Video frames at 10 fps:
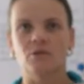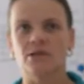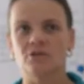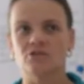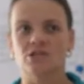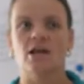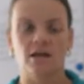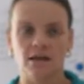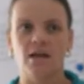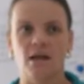We don't say
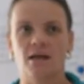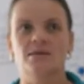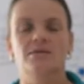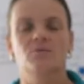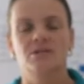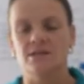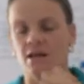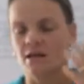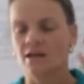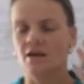it is, we
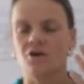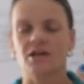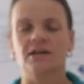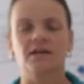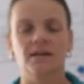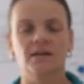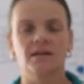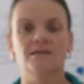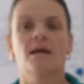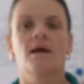say in our head, it
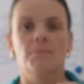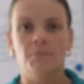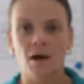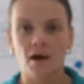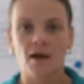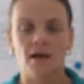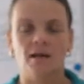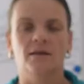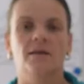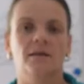is
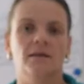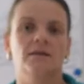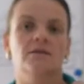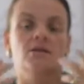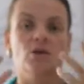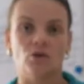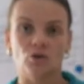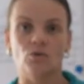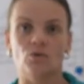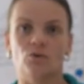mine, it is
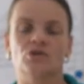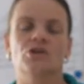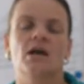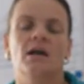yours.